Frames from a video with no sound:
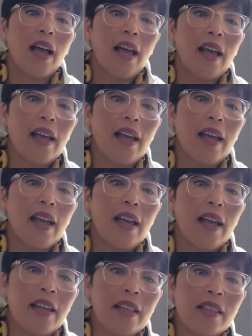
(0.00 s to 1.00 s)

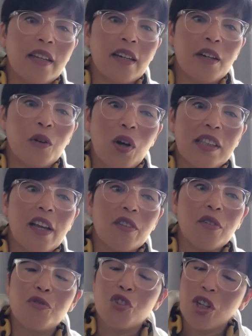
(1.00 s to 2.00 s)
And what kind of
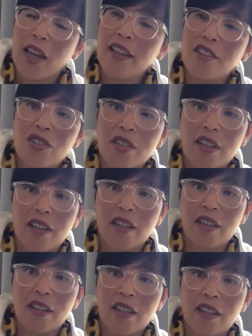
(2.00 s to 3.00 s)
change that
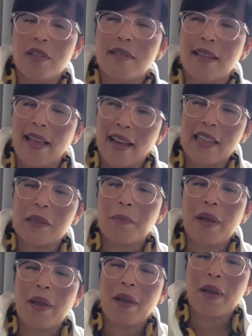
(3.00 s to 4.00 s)
you would
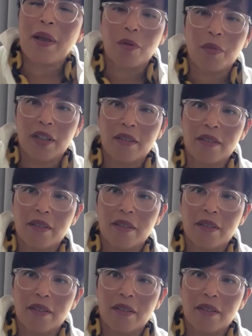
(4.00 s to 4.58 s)
expect from it?